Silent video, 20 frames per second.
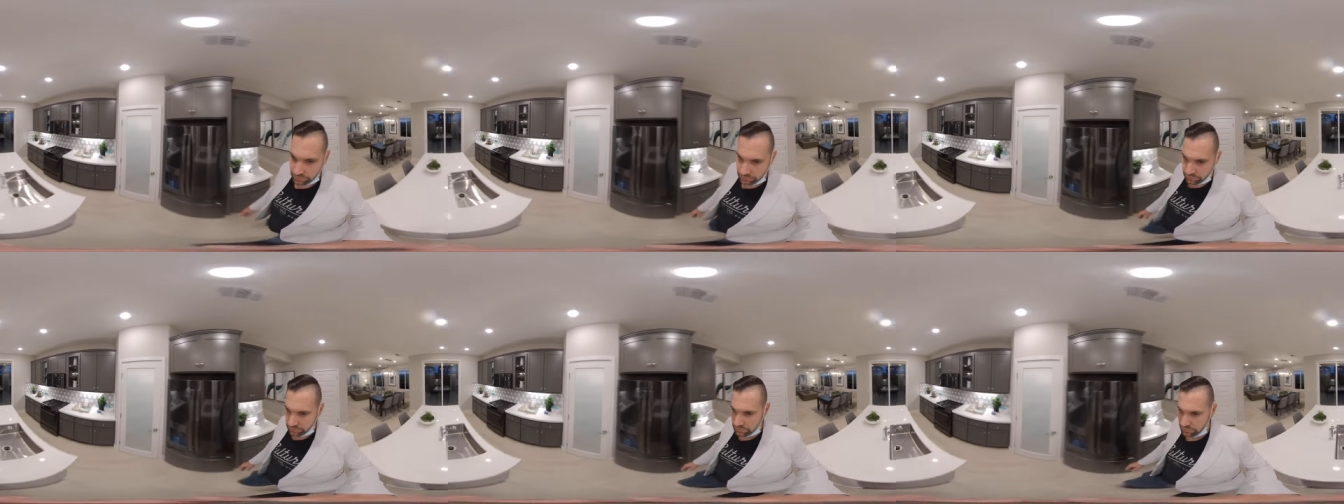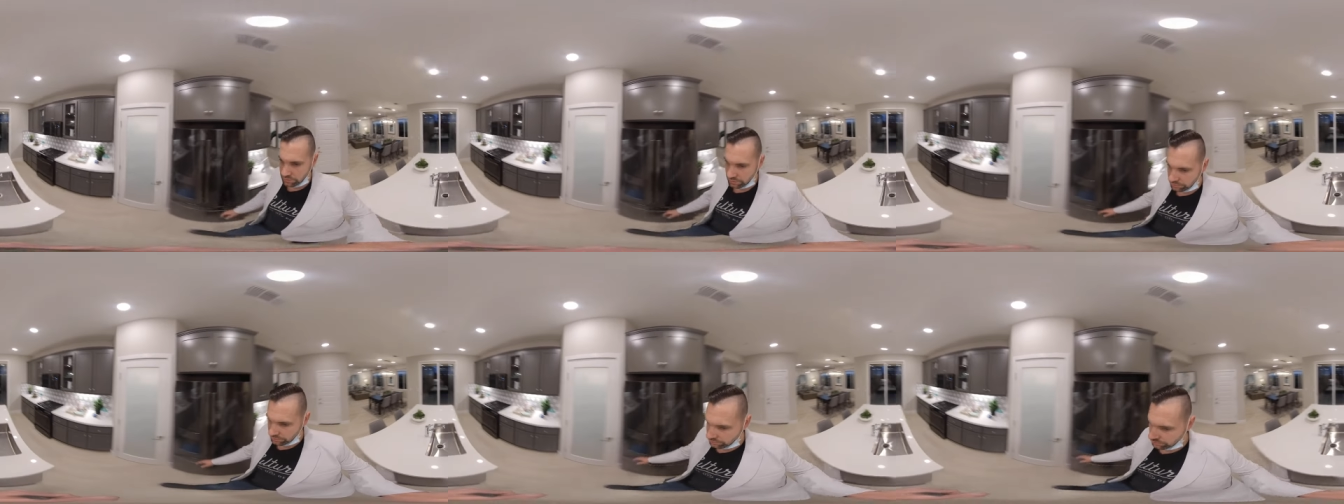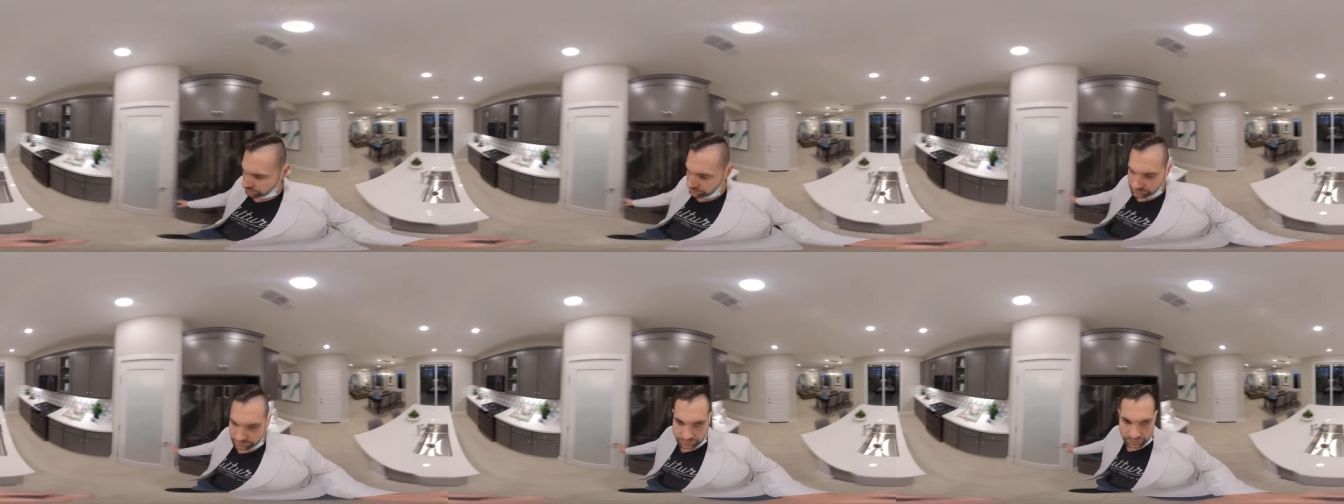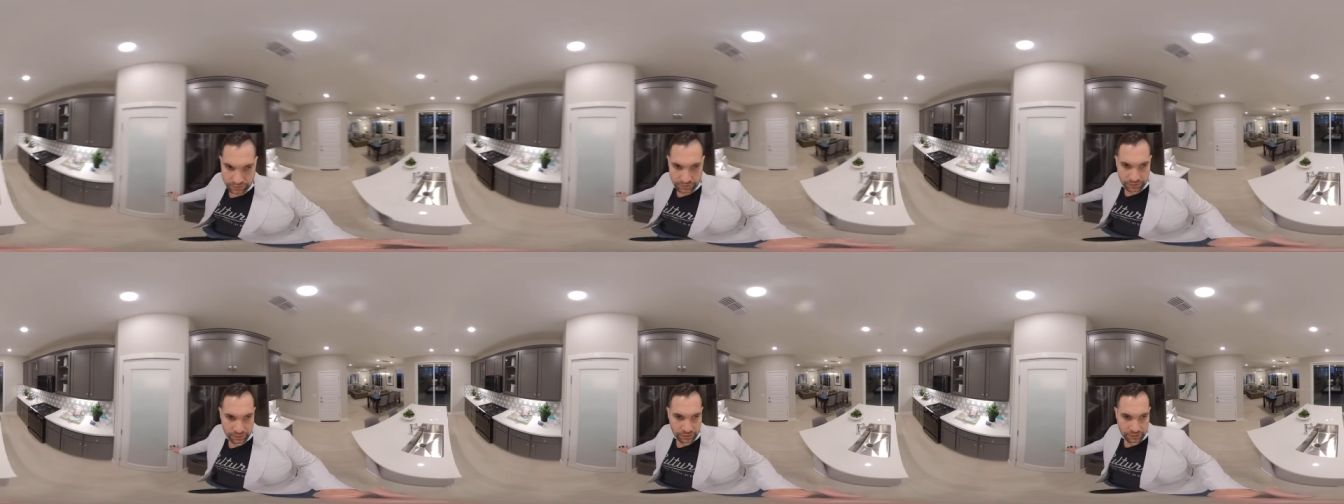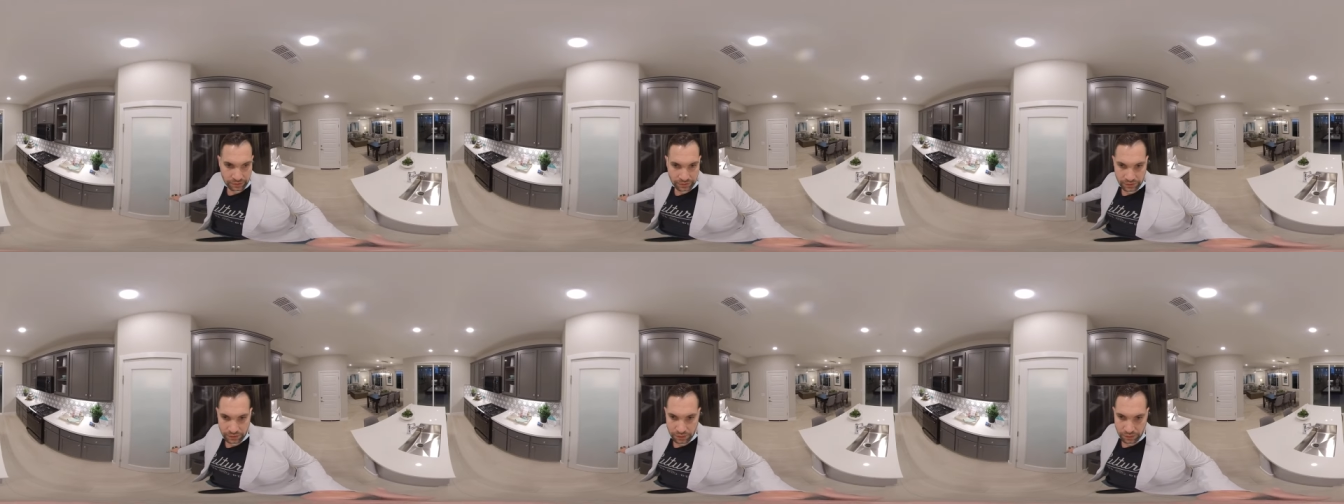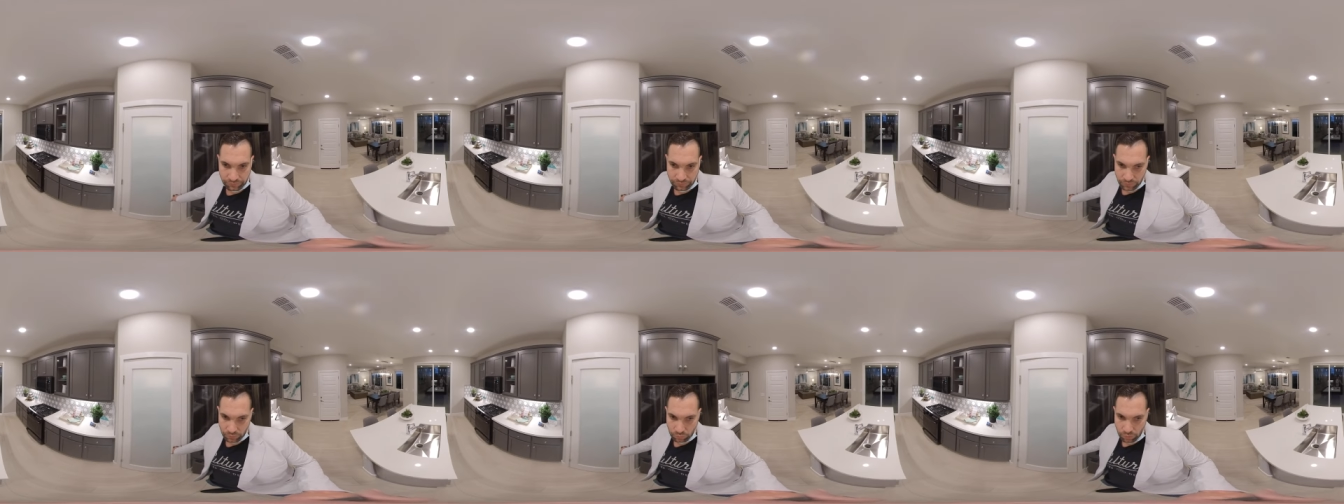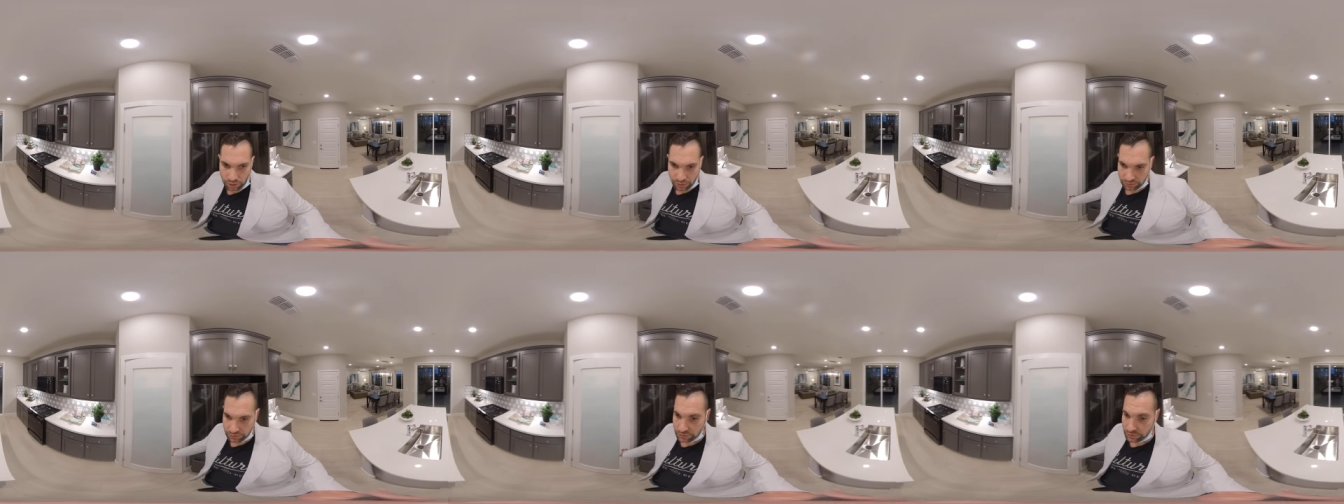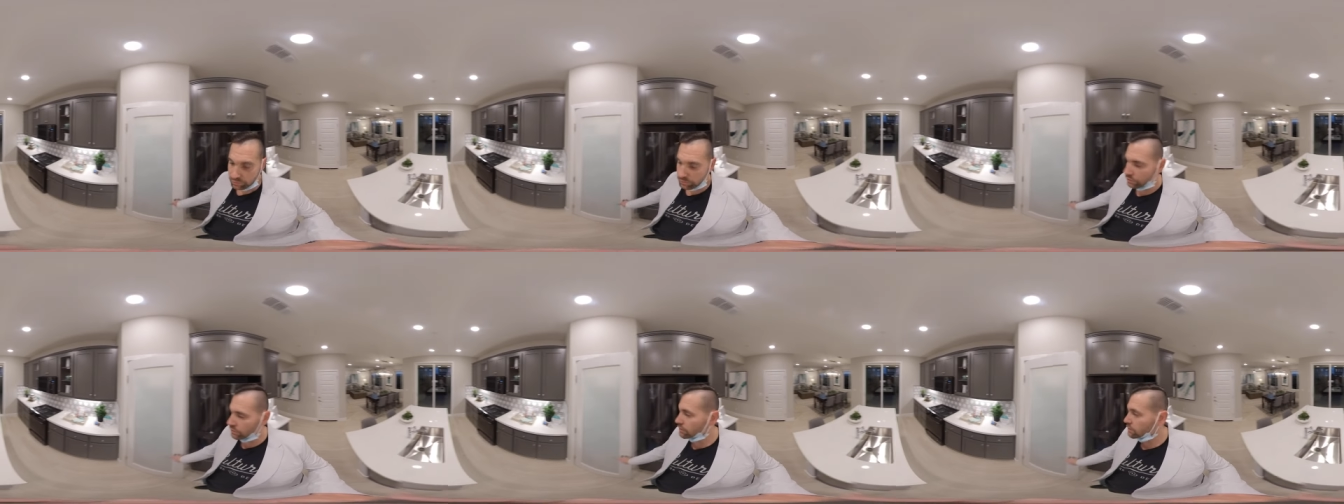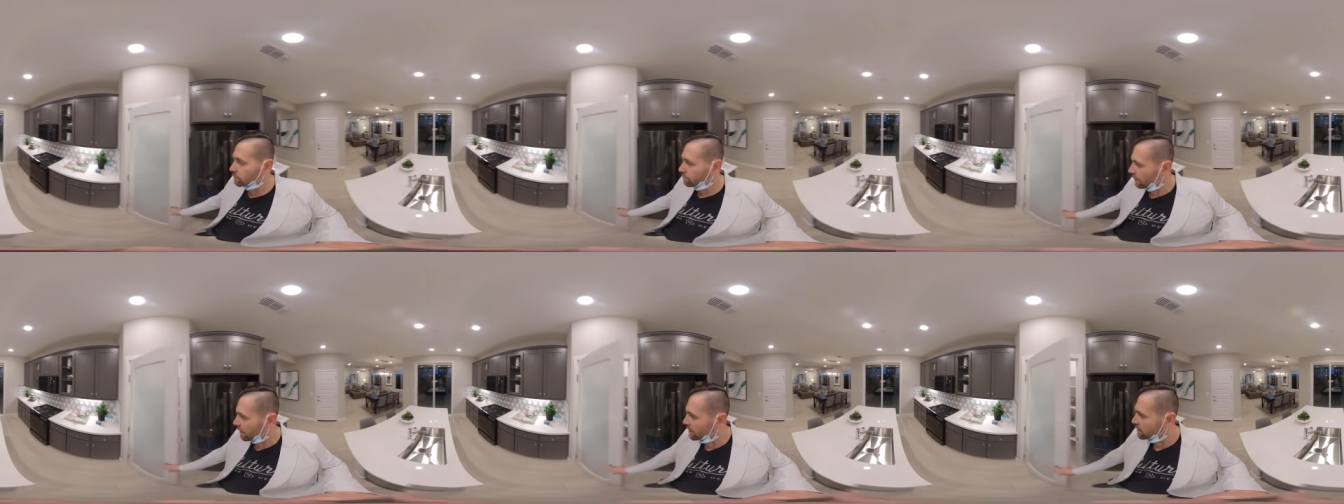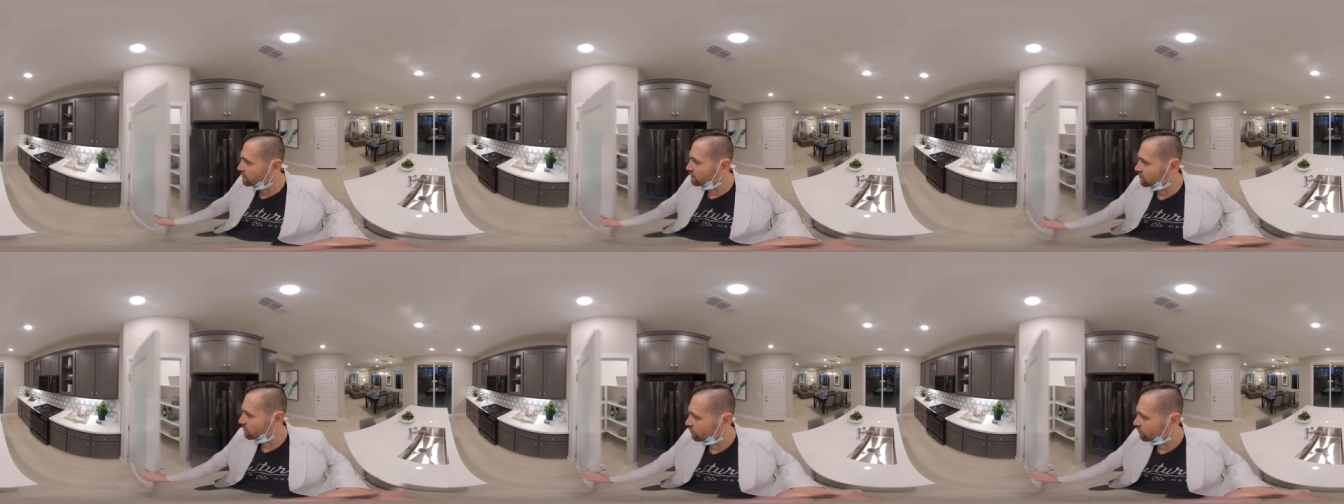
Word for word: So if you want a little more space,